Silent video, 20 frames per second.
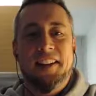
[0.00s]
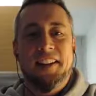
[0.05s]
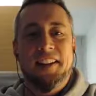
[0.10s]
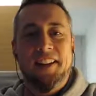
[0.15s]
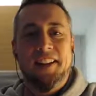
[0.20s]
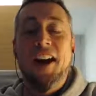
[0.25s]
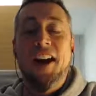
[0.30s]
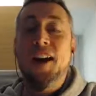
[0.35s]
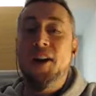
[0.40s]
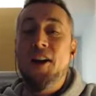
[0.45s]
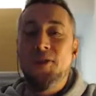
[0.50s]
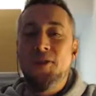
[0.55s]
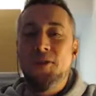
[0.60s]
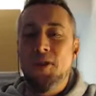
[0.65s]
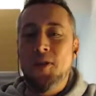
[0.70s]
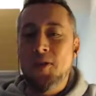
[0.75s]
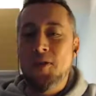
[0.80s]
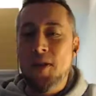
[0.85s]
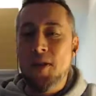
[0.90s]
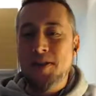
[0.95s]
Oh,
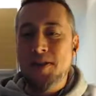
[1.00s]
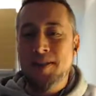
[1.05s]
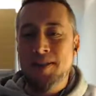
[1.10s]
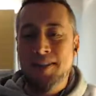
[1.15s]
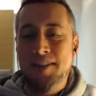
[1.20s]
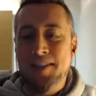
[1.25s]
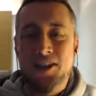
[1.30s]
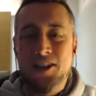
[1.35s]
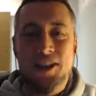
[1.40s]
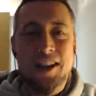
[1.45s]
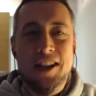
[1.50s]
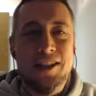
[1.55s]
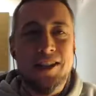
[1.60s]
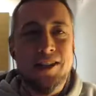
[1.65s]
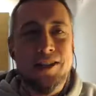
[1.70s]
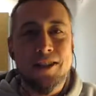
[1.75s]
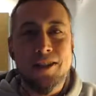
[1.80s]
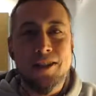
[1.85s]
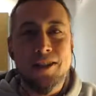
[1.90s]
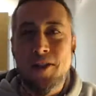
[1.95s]
remember Sheetz
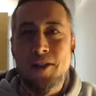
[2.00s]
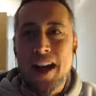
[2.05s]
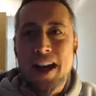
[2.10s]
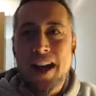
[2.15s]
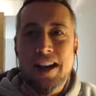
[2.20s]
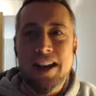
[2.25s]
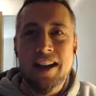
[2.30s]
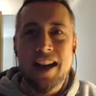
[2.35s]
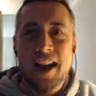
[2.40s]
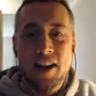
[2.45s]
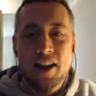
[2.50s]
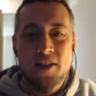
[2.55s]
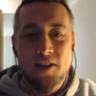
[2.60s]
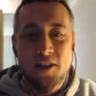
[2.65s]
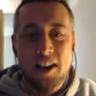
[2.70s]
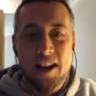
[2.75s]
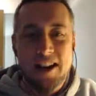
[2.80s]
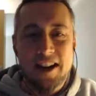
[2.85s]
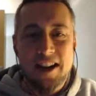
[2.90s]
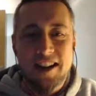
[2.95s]
used to do 89 for
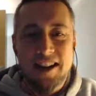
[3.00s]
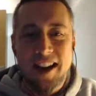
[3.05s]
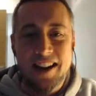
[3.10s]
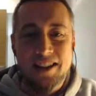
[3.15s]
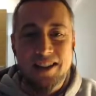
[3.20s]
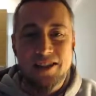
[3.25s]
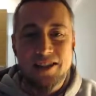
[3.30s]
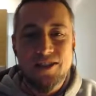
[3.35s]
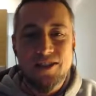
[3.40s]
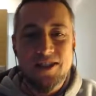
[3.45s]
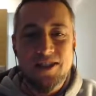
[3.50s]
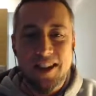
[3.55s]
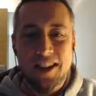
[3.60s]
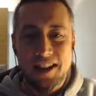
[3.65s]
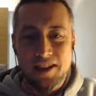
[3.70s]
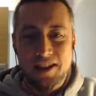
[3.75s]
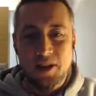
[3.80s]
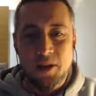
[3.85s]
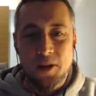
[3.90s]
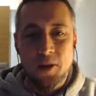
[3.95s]
89
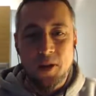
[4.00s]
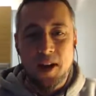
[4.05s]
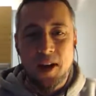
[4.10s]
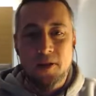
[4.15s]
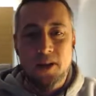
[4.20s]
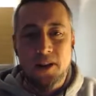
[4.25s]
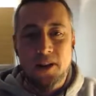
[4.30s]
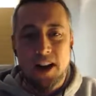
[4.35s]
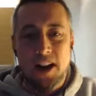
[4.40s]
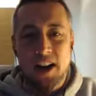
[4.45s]
Tuesdays or whatever, oh,